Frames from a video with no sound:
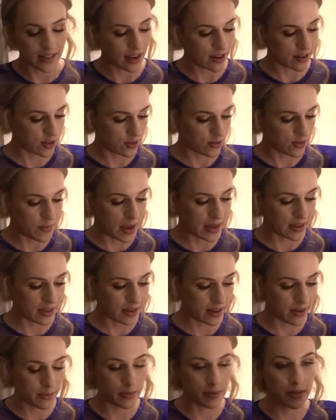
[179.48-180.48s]
touch of
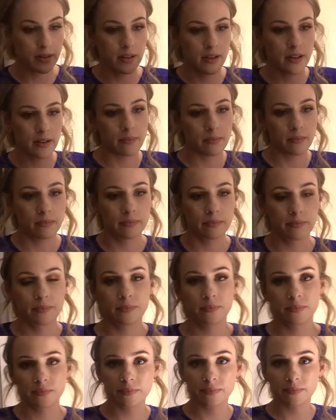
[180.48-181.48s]
makeup and um,
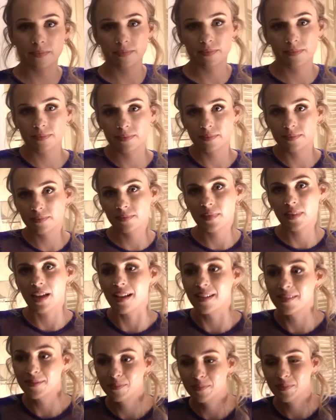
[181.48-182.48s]

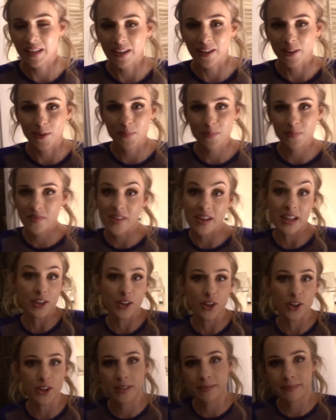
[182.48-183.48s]
yeah, you know, feeling
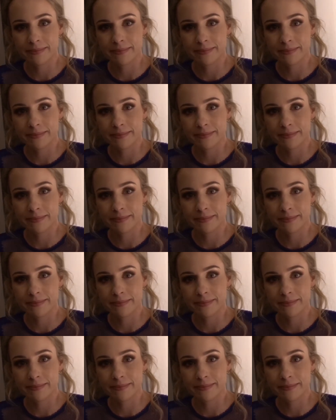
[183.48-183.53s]
good.